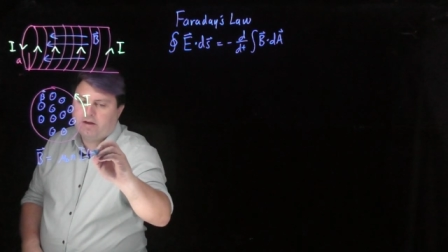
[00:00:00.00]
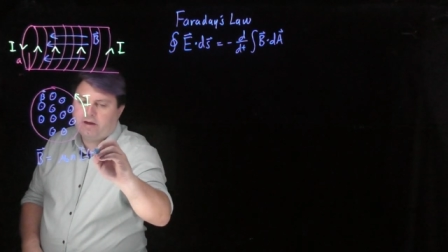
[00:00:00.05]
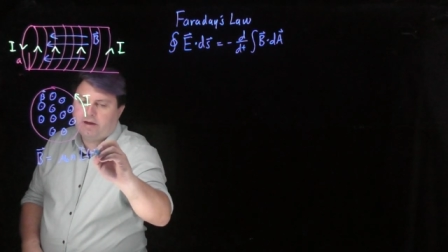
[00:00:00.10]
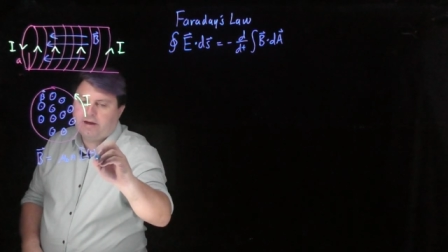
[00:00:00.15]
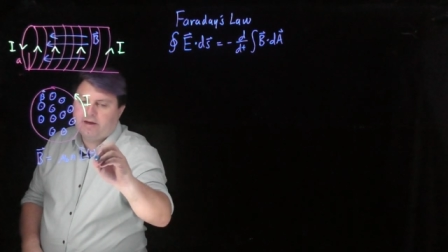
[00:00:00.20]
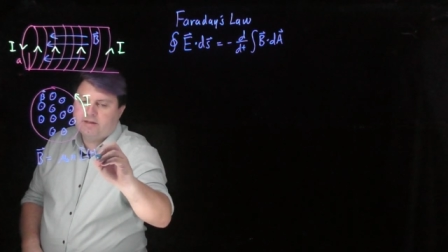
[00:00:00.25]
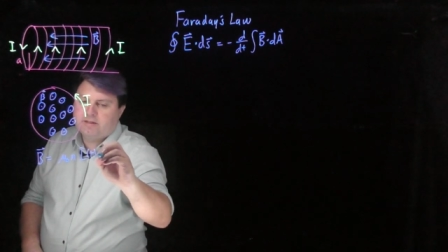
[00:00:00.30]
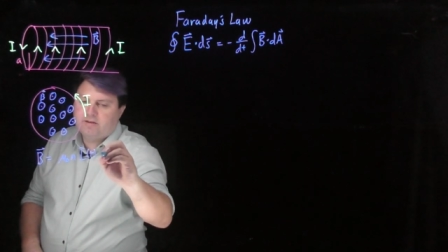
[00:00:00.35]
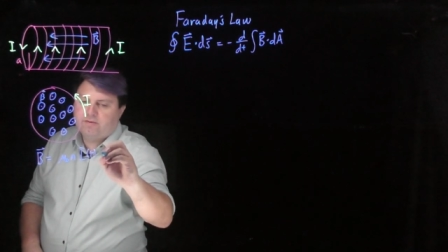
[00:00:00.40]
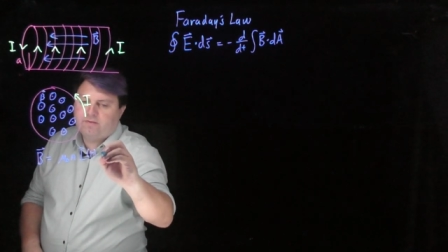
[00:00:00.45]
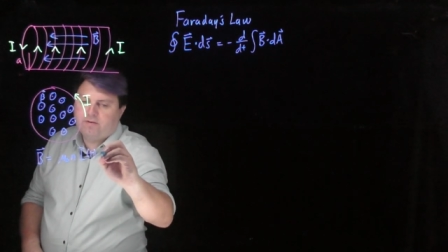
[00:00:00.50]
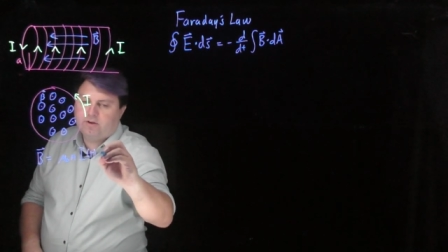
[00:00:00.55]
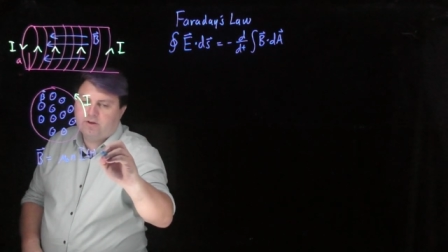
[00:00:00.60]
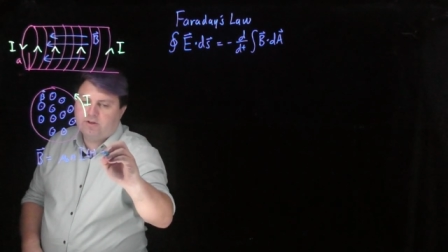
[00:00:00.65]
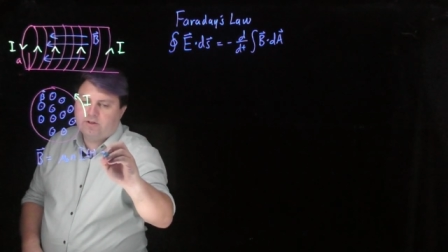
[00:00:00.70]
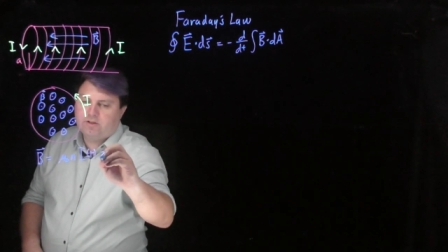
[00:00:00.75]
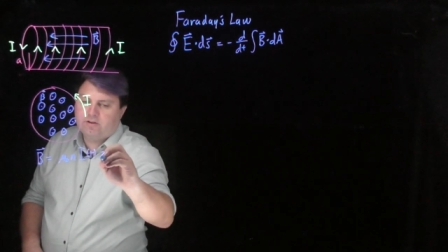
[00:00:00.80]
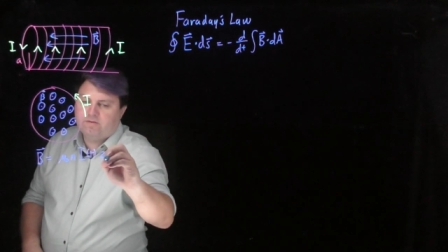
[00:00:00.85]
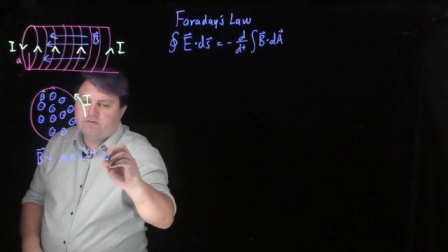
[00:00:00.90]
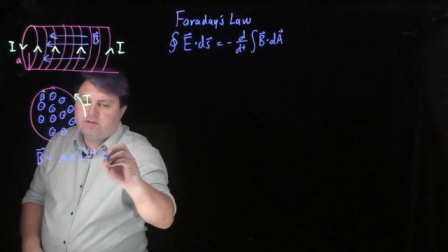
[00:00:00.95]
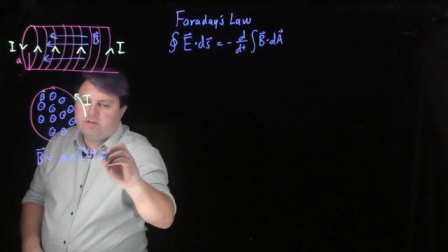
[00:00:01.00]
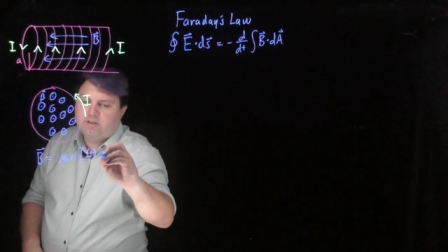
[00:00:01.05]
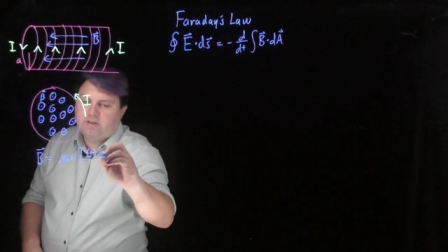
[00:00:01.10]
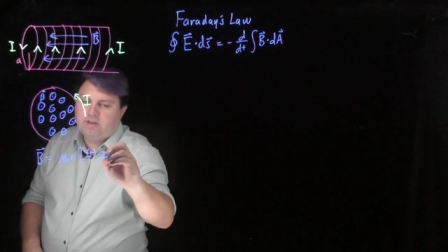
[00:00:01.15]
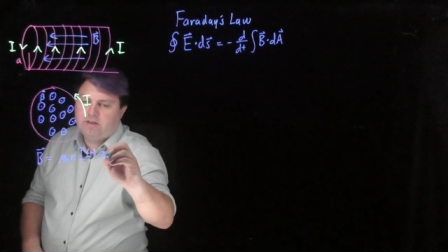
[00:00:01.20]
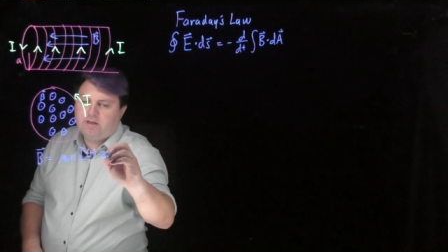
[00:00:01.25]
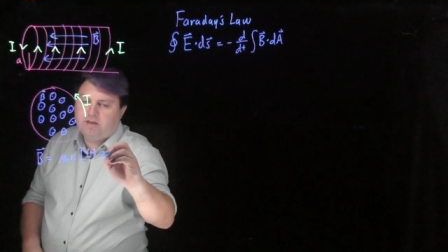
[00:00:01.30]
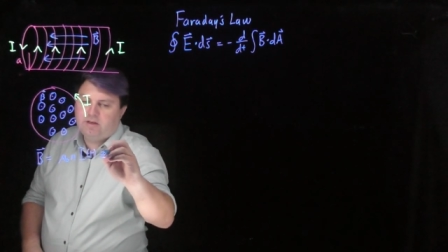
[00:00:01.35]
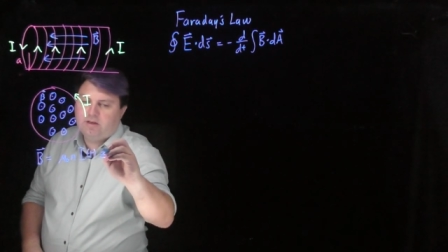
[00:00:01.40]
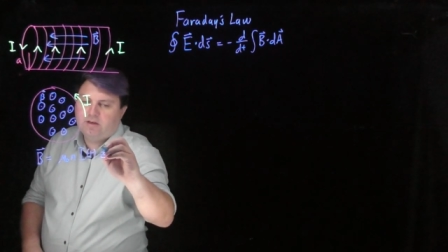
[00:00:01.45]
i is a function of
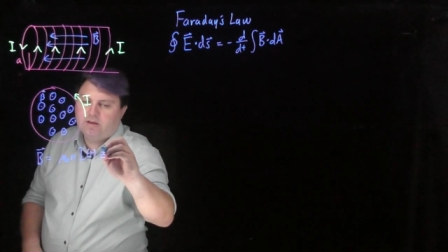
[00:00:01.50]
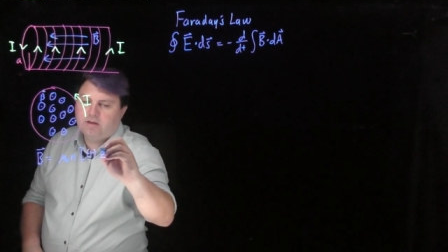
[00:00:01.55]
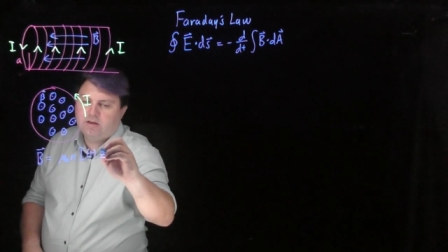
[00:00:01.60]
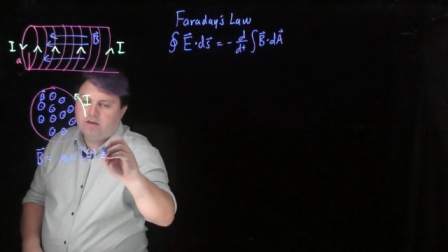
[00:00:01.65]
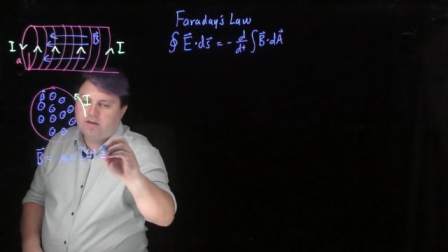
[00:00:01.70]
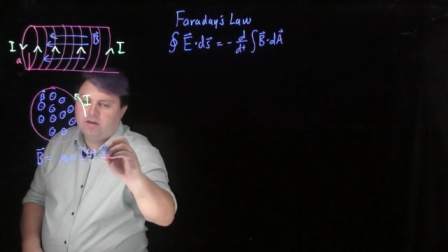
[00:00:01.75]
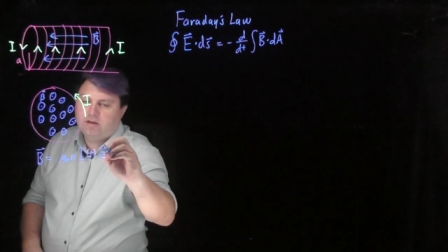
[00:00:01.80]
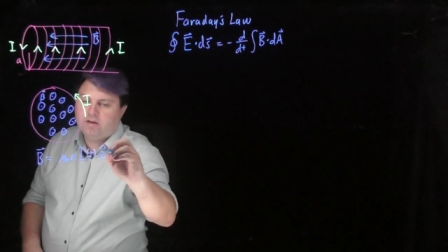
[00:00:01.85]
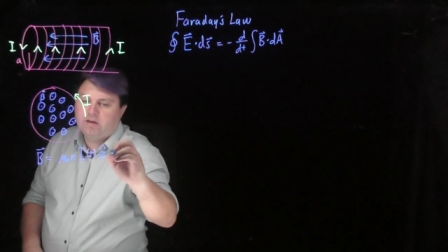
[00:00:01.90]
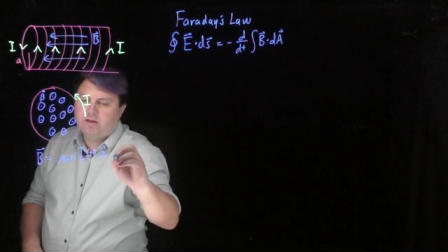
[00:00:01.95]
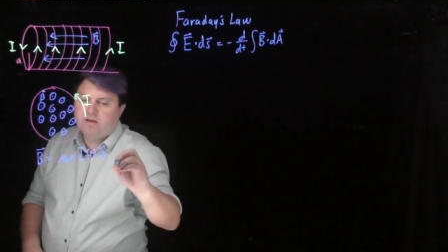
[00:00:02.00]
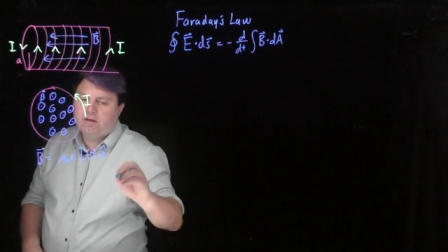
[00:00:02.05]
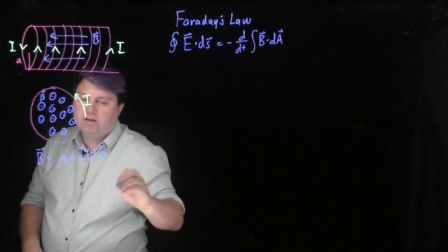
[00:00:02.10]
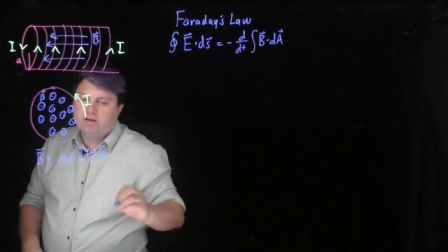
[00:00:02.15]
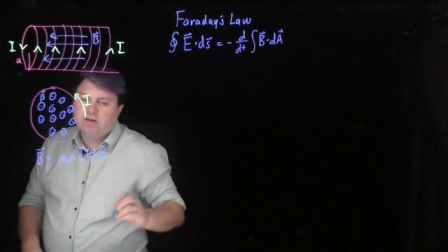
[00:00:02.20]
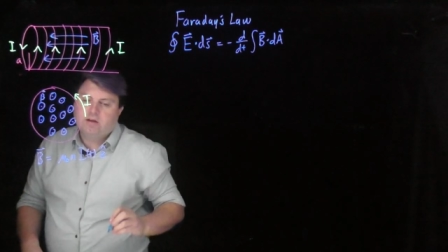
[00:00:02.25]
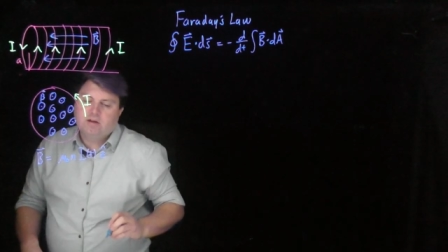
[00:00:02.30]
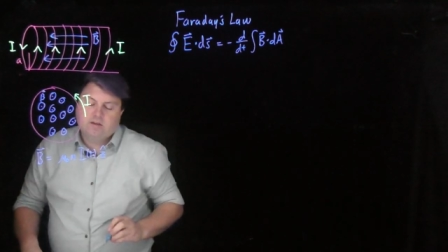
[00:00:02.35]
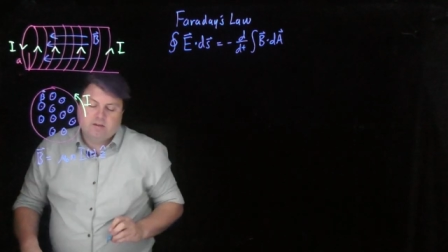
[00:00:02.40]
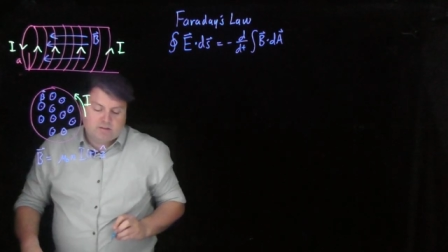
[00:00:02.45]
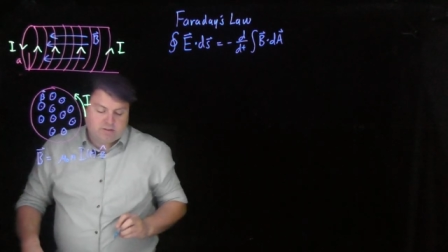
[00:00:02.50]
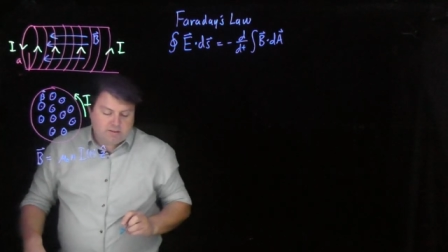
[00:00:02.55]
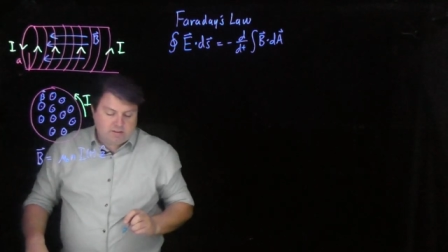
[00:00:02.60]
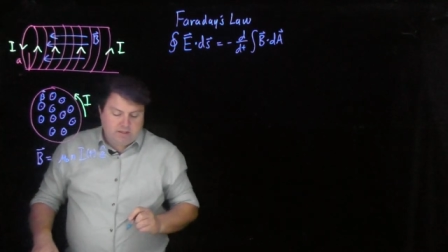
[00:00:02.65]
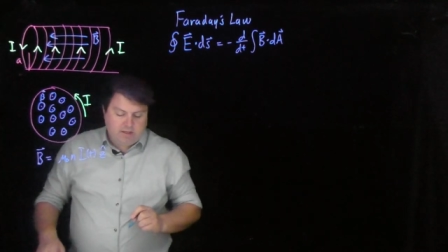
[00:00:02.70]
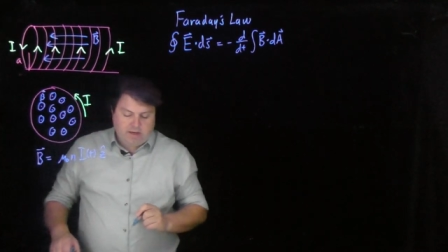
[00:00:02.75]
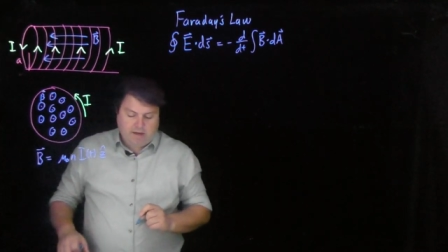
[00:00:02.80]
t, z